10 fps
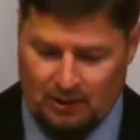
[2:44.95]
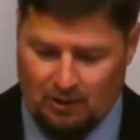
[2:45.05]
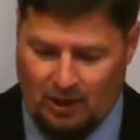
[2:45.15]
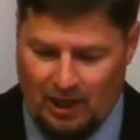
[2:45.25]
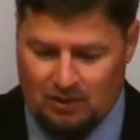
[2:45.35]

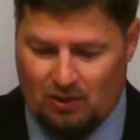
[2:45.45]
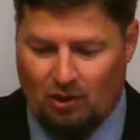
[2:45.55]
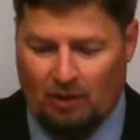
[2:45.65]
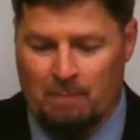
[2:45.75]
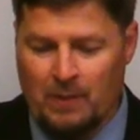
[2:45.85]
Okay, so
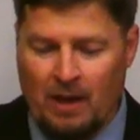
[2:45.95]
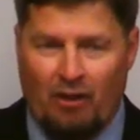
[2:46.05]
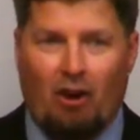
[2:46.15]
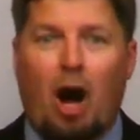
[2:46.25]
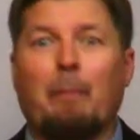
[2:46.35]
look,
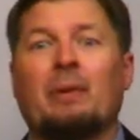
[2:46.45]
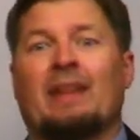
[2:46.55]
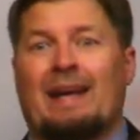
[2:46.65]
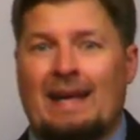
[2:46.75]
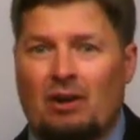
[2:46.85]
they're up in
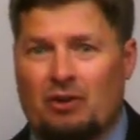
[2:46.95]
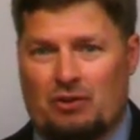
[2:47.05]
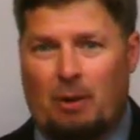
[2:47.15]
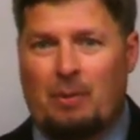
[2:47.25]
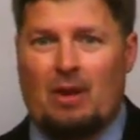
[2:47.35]
the hills,
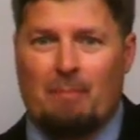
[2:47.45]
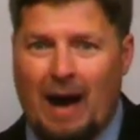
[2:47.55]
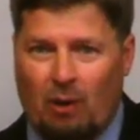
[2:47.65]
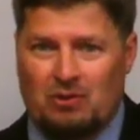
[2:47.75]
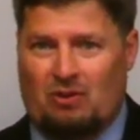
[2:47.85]
they're up in the
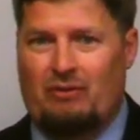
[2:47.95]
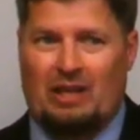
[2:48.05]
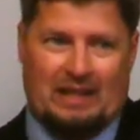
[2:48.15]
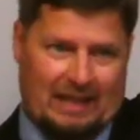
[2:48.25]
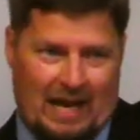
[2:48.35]
mountains living
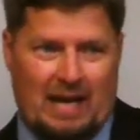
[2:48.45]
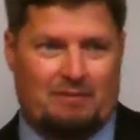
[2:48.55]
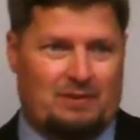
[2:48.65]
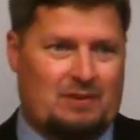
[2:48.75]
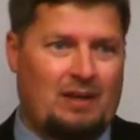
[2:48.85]
in
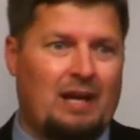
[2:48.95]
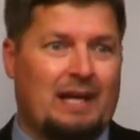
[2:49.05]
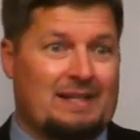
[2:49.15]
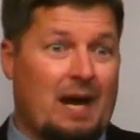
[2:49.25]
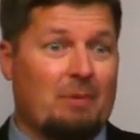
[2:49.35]
caves.
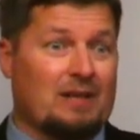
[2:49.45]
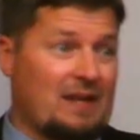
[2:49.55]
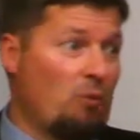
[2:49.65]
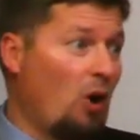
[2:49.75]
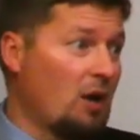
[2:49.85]
It's not because
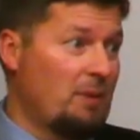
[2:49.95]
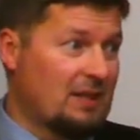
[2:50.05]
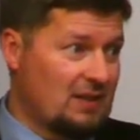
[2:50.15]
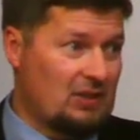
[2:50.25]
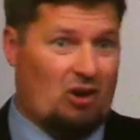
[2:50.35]
they want to be,
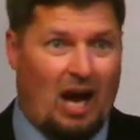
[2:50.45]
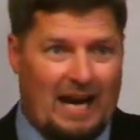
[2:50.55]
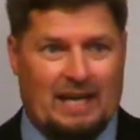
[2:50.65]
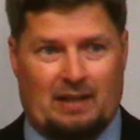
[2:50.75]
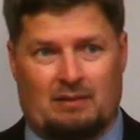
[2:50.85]
it's because they're
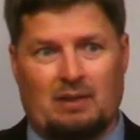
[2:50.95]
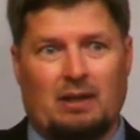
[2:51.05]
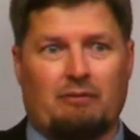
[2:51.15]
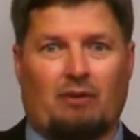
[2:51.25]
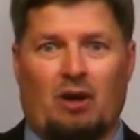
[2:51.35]
hiding
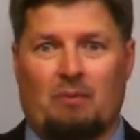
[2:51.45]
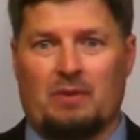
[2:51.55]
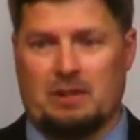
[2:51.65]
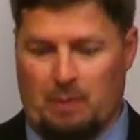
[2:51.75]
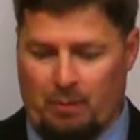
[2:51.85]
from
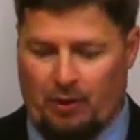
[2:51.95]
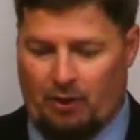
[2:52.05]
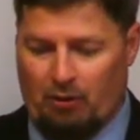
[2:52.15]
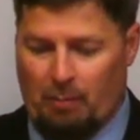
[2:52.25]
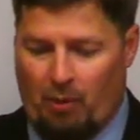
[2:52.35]
these people that
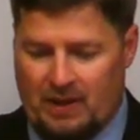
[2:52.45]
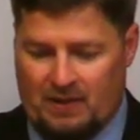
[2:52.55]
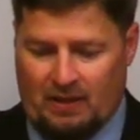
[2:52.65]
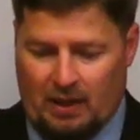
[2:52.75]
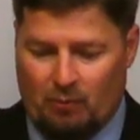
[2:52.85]
are
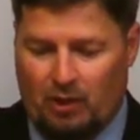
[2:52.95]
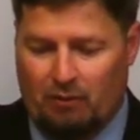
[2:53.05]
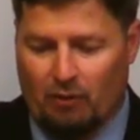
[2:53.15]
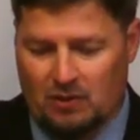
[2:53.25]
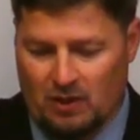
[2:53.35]
oppressing them. Look at
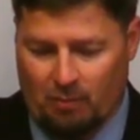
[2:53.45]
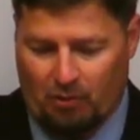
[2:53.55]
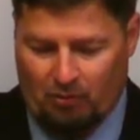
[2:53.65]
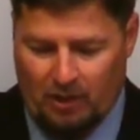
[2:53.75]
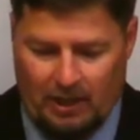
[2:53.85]
verse number
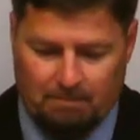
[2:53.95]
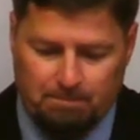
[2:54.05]
three.